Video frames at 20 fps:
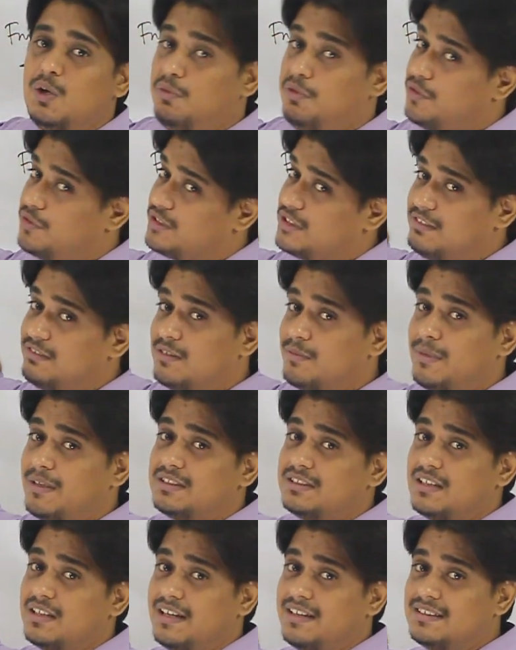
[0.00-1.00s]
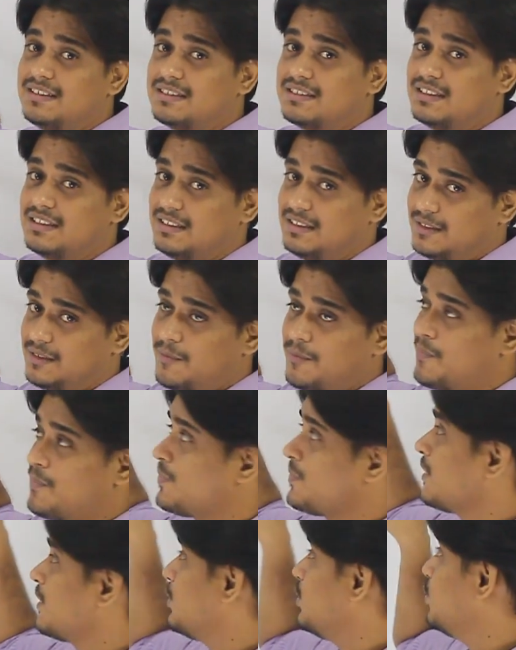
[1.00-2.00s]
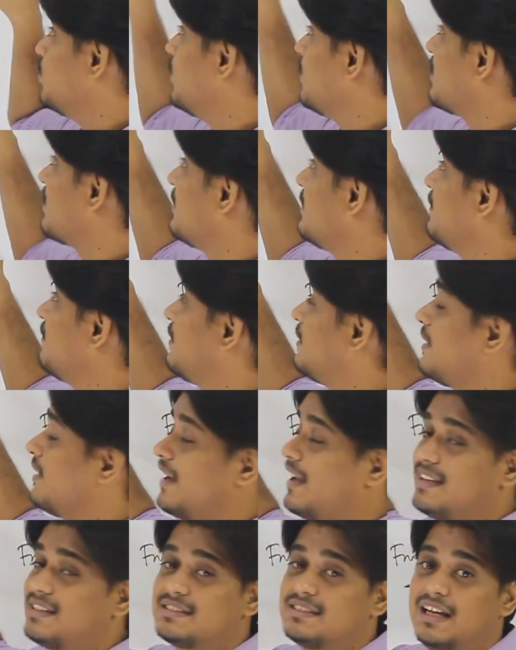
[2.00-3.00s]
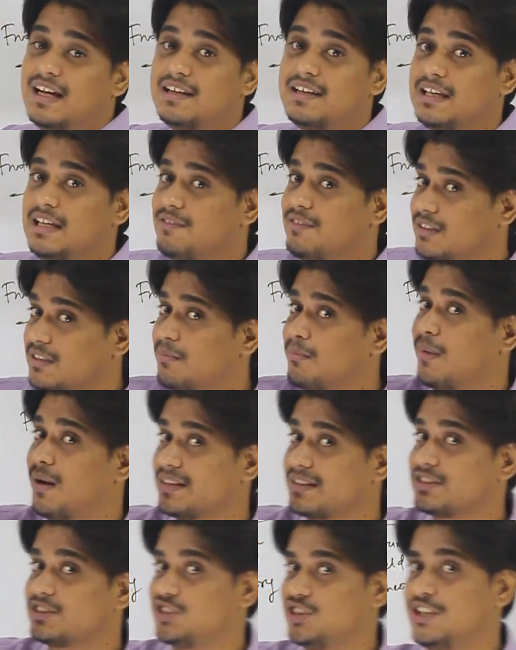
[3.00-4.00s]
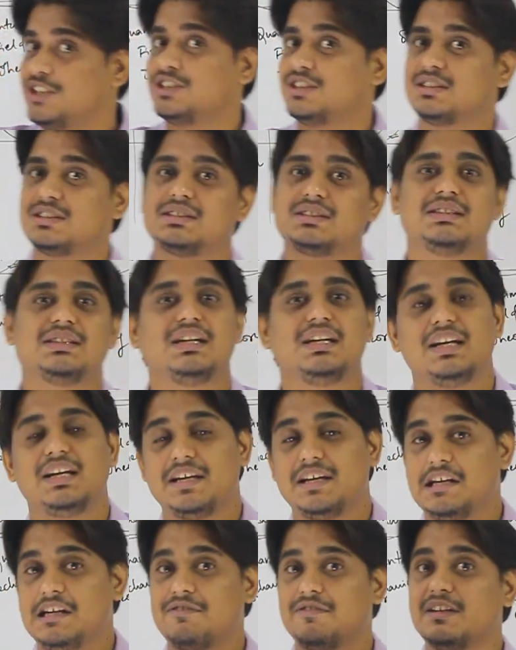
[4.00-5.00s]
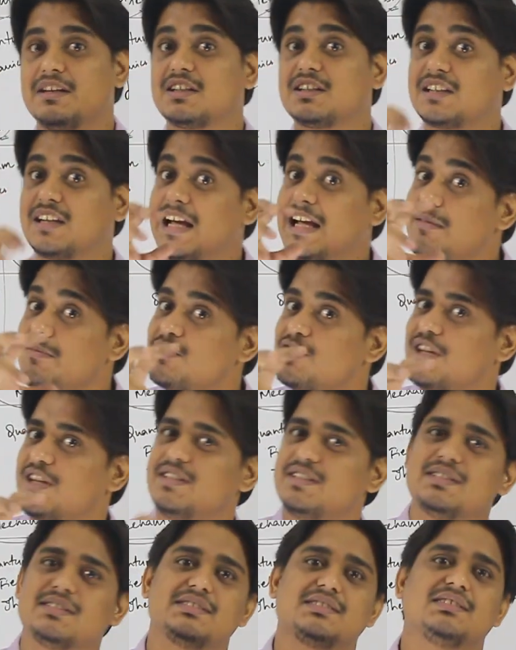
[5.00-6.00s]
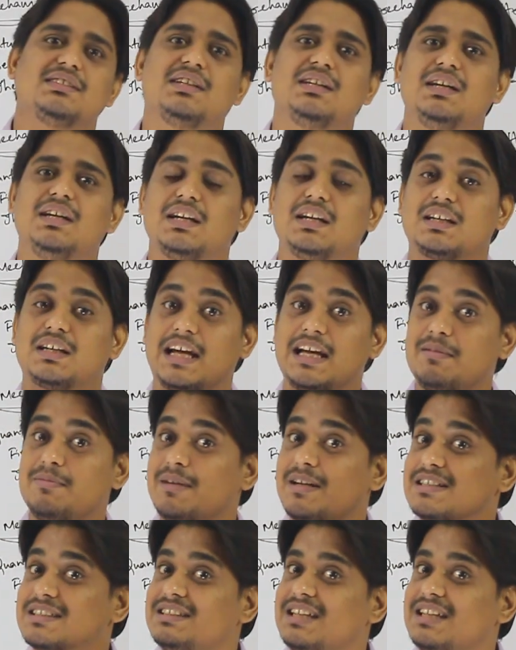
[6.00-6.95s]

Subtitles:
which was given by Sir Einstein, you will realize that even the mass changes, even the time changes, time gets